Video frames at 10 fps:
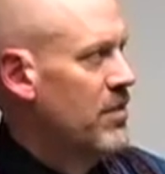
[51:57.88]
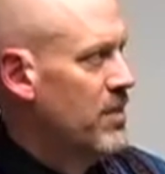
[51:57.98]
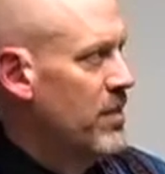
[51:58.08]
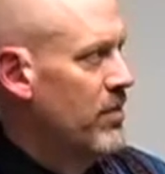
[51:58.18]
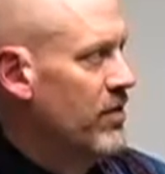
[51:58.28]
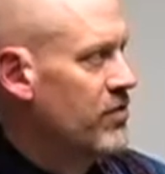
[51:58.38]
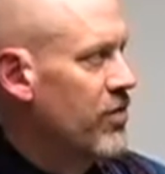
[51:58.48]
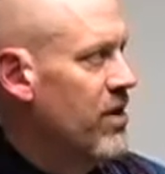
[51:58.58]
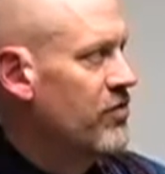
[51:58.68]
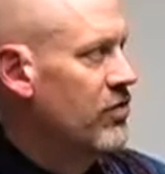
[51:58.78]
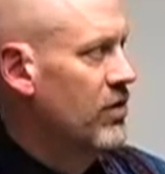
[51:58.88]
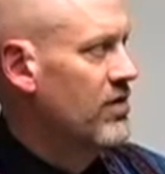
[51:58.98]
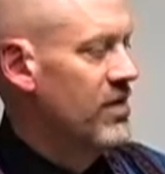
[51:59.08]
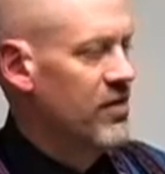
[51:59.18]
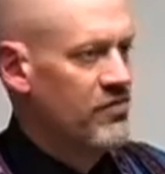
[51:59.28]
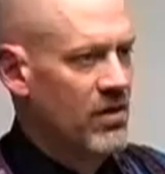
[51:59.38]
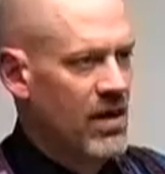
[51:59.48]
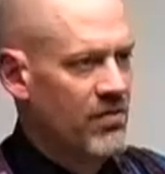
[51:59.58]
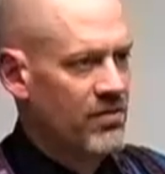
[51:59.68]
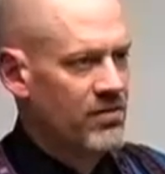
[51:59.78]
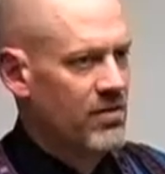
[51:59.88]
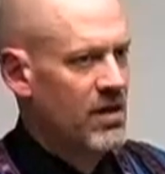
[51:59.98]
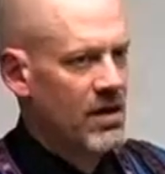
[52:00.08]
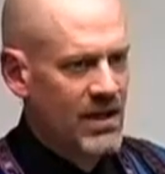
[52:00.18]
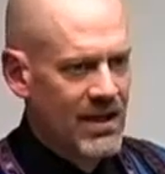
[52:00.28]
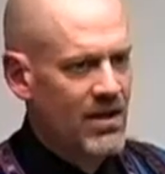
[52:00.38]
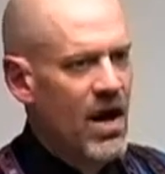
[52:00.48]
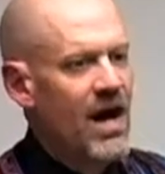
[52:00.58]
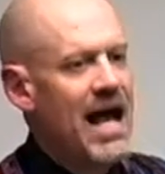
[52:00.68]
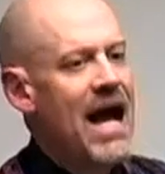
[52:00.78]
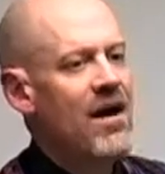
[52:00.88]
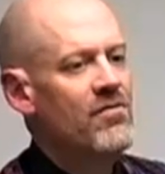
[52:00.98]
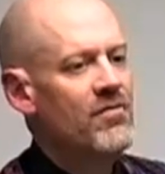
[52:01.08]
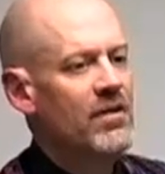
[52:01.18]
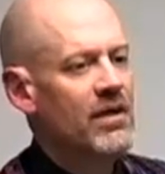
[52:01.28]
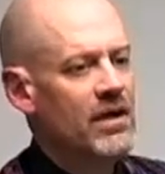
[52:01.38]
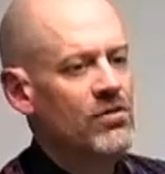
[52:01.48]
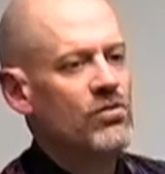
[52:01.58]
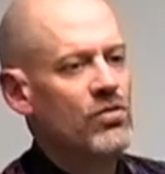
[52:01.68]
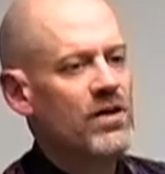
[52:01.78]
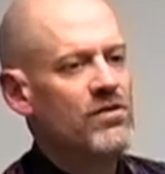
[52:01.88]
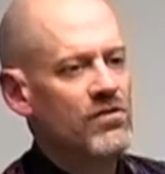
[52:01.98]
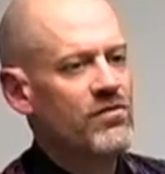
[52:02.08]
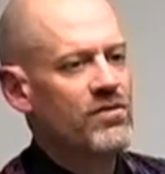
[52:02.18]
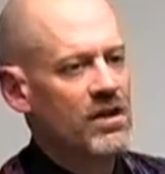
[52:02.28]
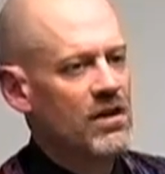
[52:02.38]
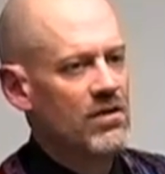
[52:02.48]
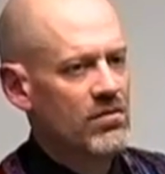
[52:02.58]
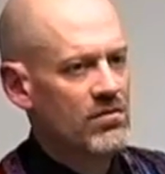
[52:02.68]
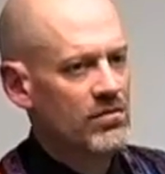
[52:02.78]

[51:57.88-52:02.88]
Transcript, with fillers: The people in the terrestrial and celestial levels cannot have increase of seed